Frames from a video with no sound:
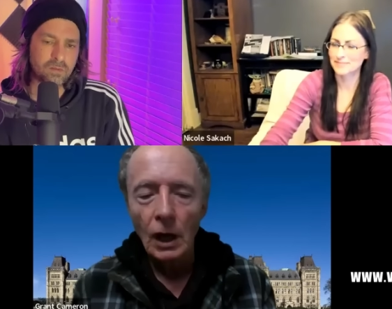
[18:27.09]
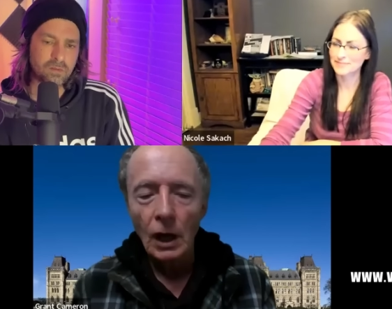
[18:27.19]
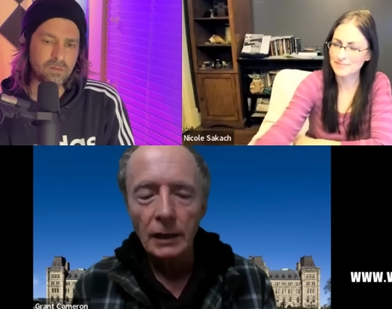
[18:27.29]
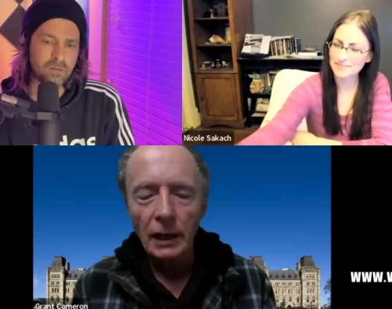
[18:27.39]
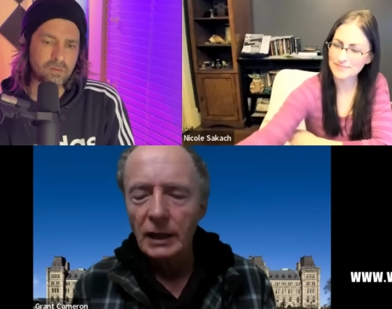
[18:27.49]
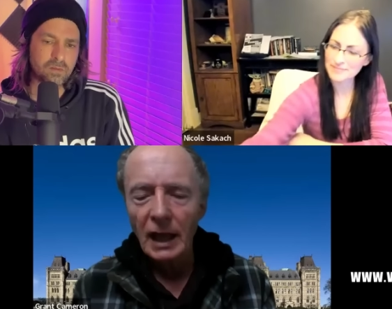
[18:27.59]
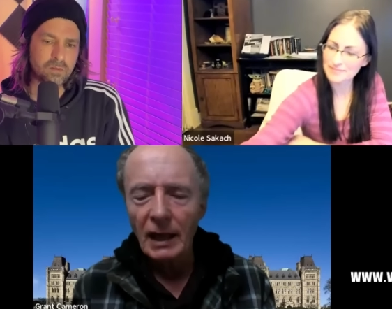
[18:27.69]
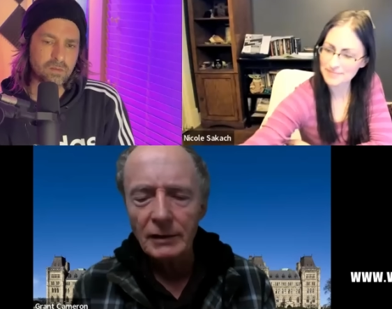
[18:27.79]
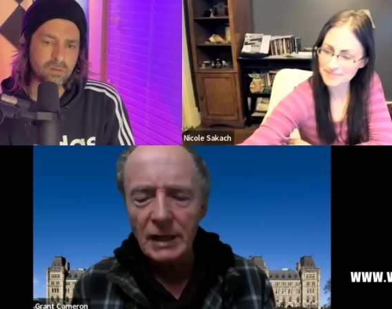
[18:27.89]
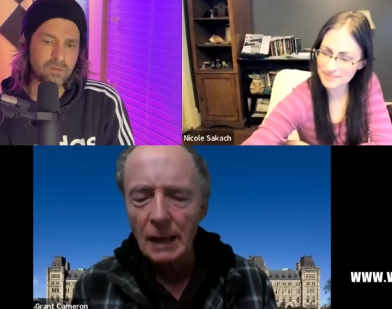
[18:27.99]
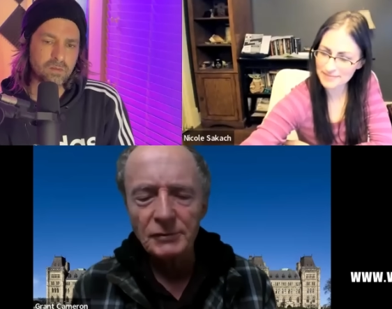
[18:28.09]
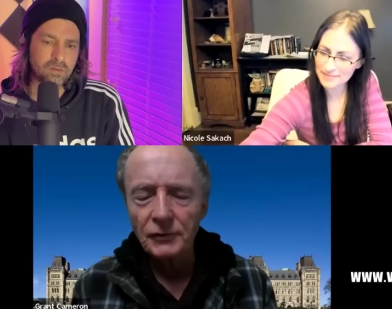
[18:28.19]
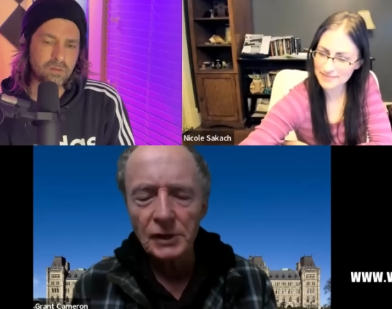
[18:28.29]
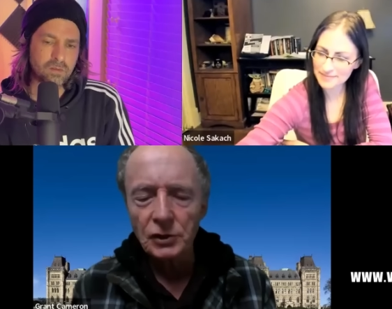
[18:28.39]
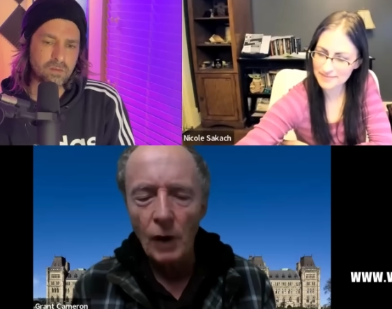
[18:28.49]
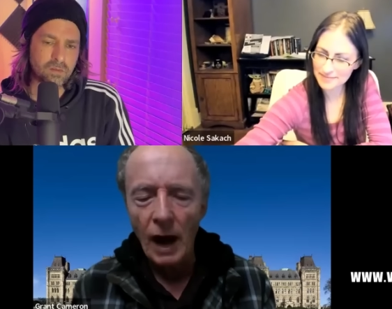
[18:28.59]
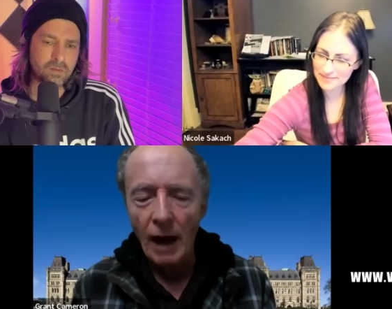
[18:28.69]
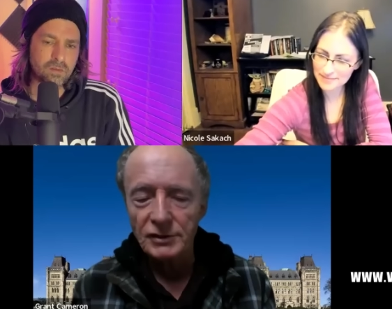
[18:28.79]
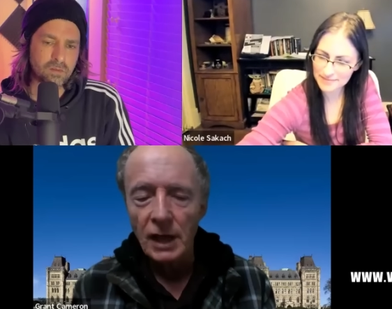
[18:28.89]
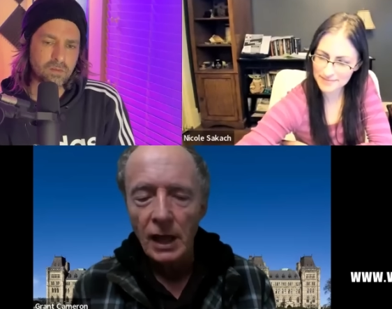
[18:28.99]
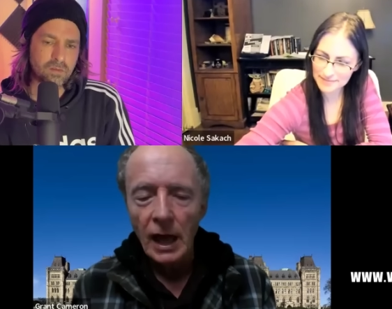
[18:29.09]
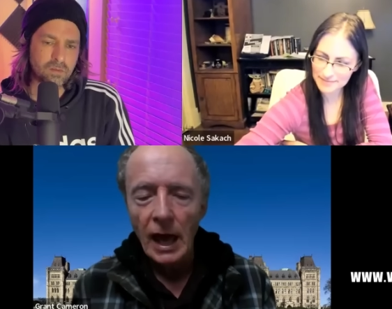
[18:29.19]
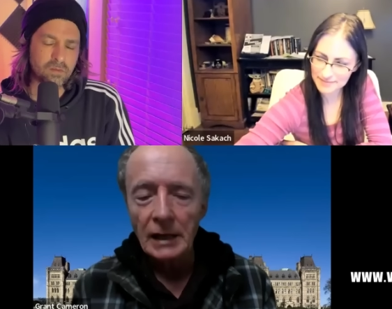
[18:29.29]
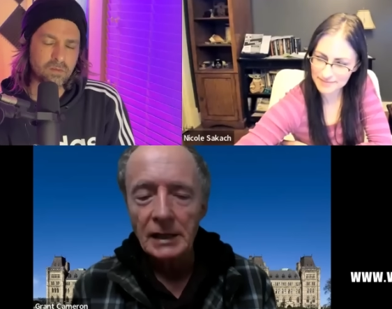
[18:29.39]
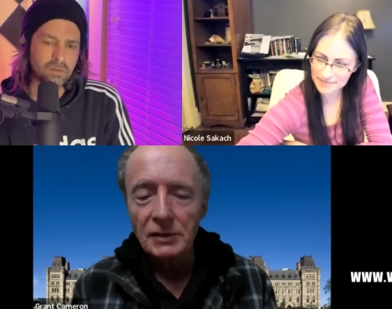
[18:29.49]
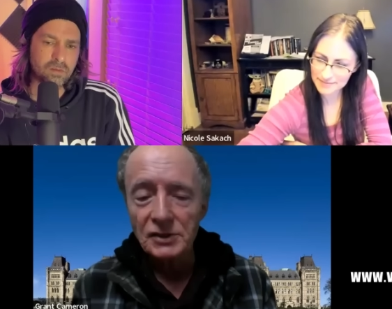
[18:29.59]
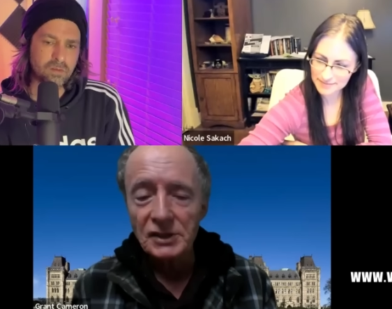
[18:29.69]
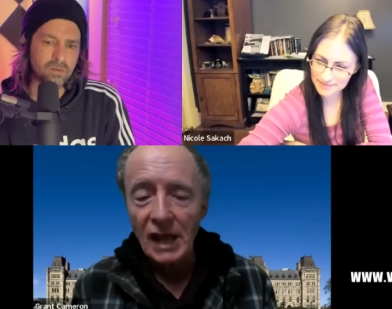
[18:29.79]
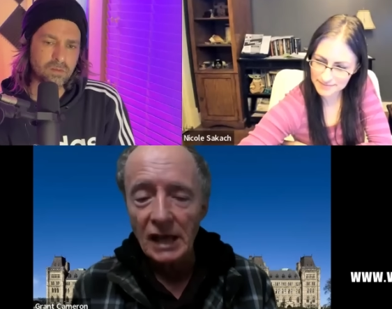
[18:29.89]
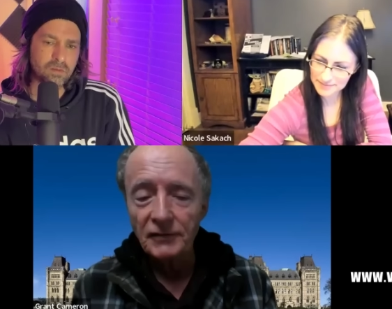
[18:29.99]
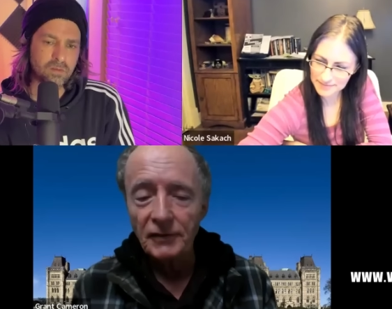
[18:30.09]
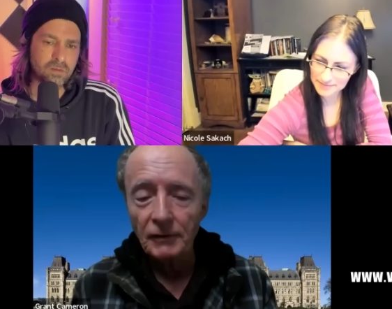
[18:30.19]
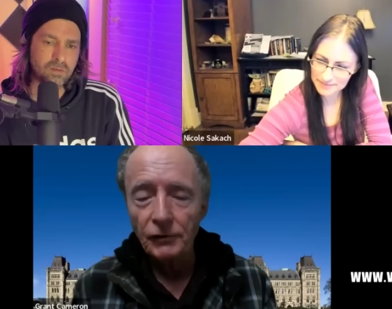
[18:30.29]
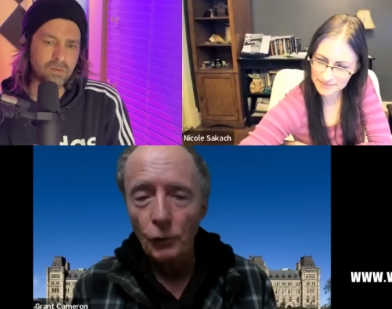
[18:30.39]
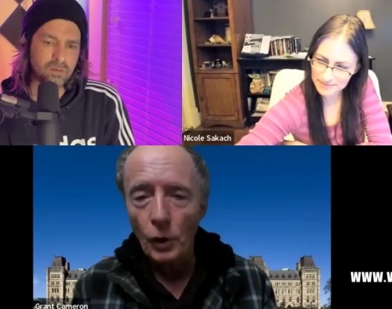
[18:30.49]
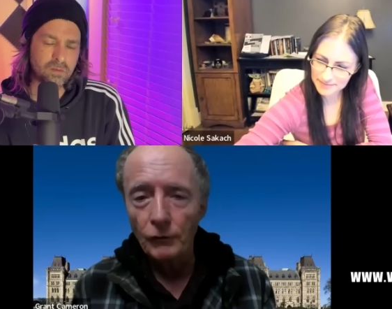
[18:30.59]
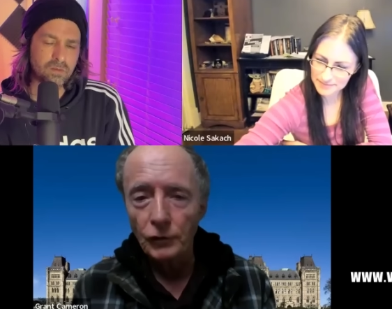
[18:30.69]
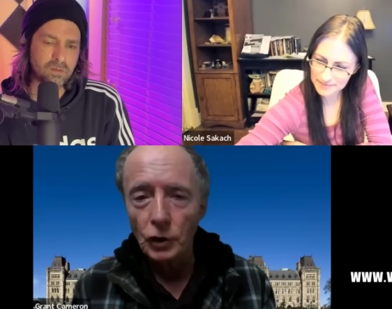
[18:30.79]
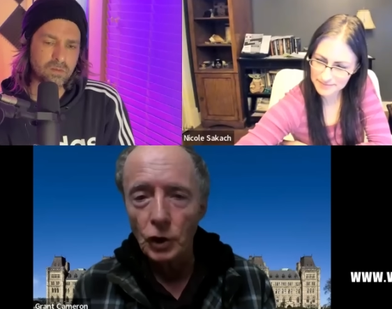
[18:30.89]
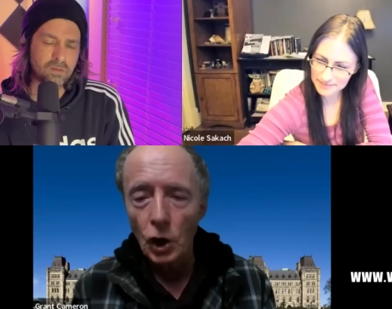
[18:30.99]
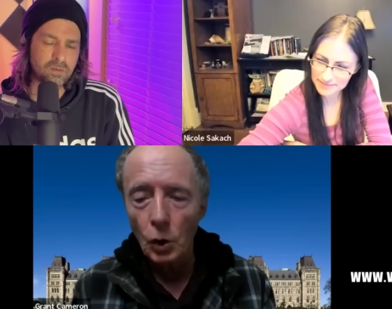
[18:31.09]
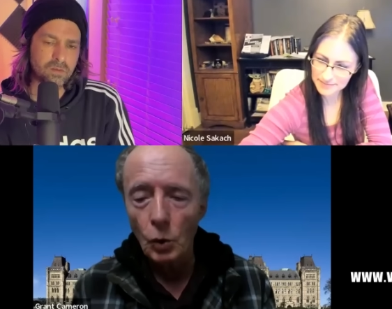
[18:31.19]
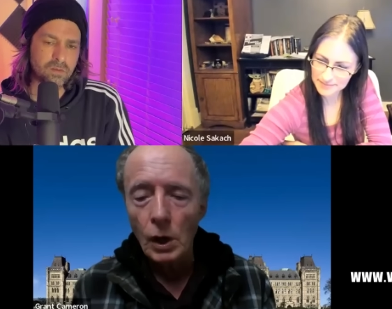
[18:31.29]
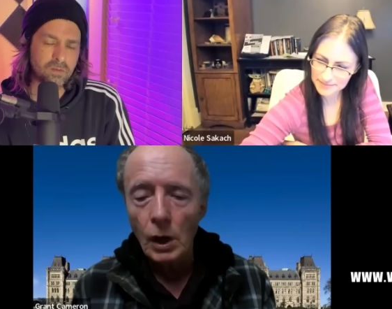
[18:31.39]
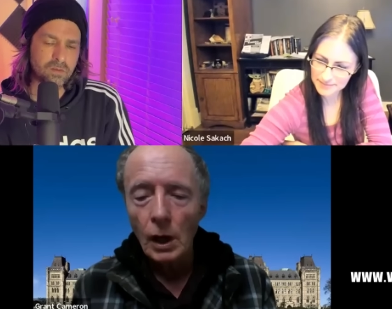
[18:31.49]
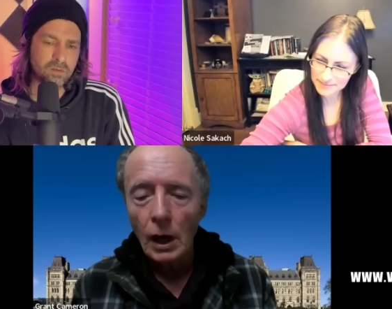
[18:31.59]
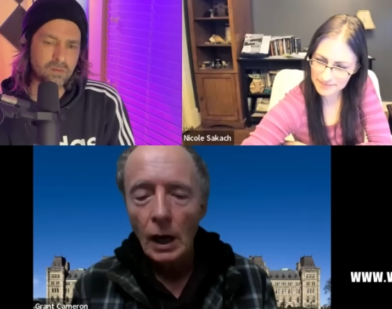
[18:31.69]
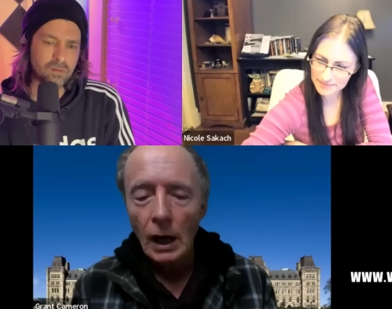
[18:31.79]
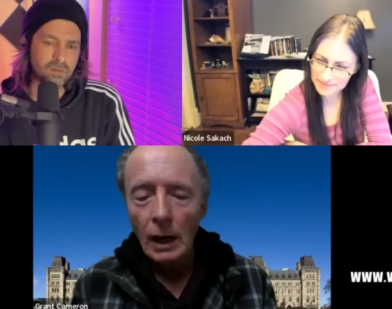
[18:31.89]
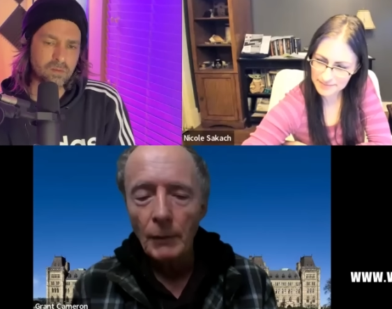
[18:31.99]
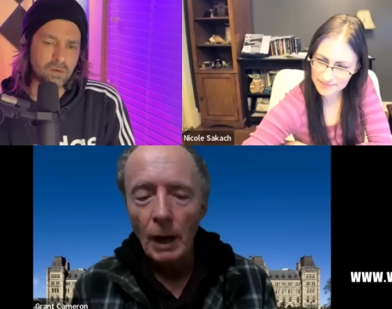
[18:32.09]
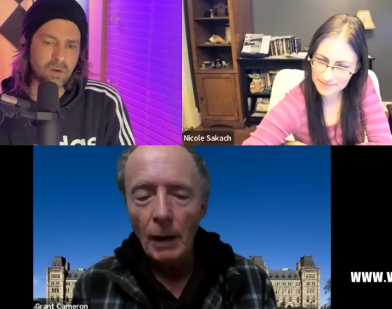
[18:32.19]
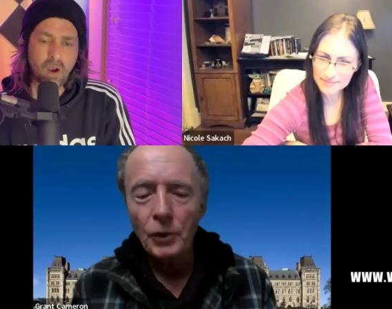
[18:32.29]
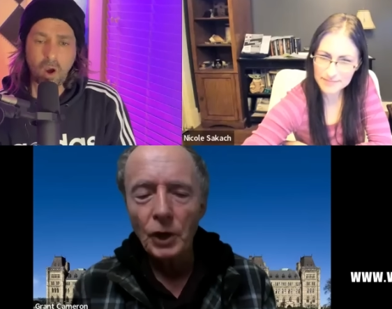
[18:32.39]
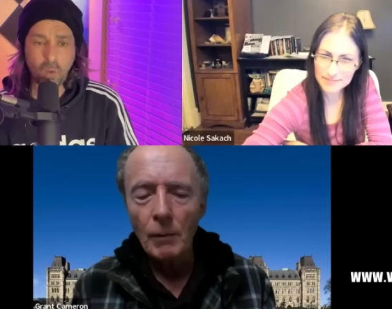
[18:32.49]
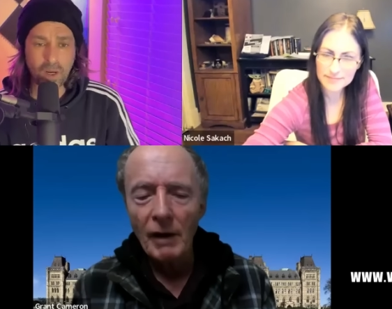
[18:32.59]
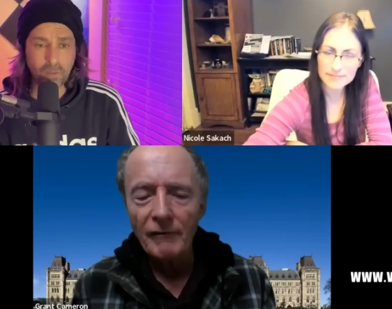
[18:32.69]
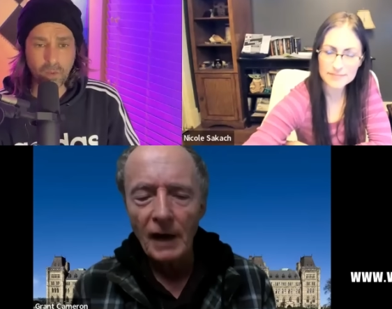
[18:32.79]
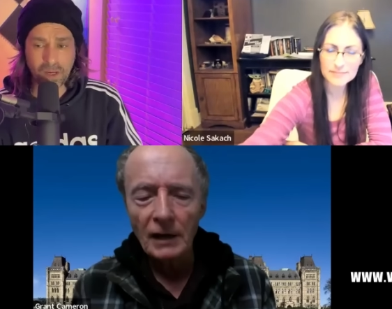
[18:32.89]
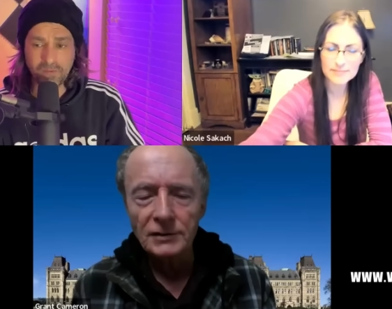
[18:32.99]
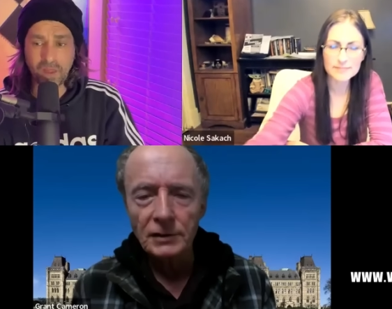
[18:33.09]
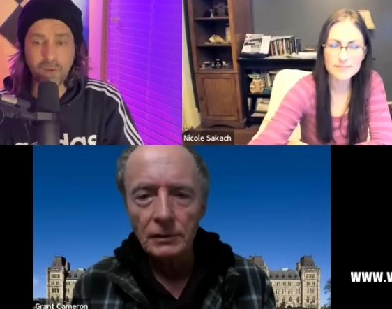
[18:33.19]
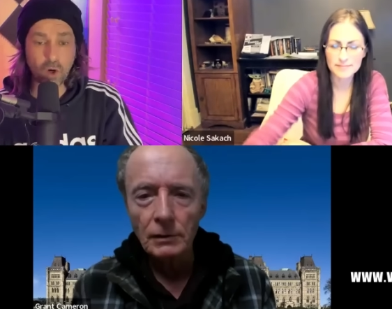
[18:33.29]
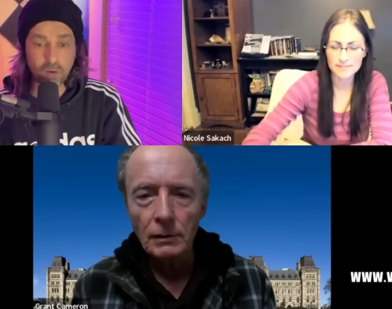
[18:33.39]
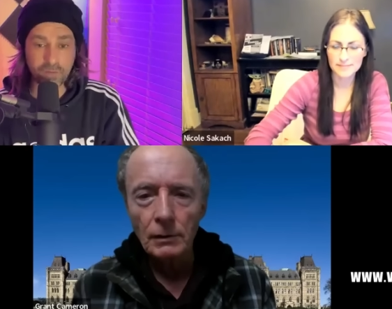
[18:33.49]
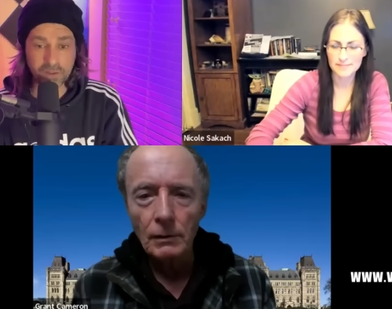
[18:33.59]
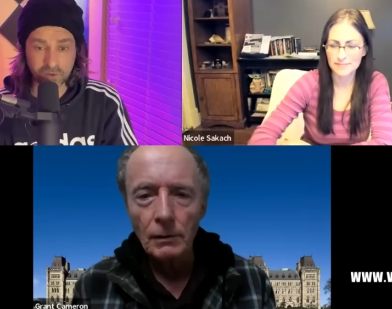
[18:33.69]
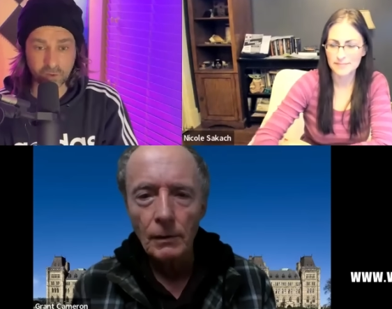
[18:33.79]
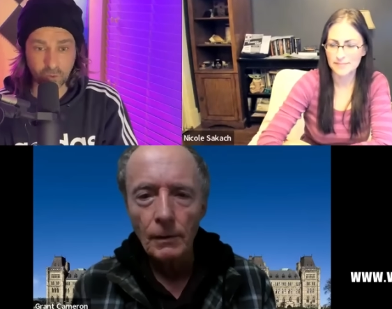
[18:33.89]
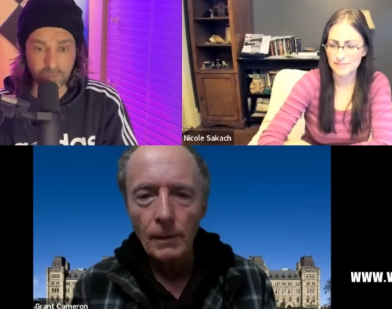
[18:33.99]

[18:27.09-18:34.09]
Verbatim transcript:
Speaker 1: Uh, they they had names for these crafts, and this is 1954. And if you go um, I'm putting. Oh wait, wait, wait! They
Speaker 2: were physical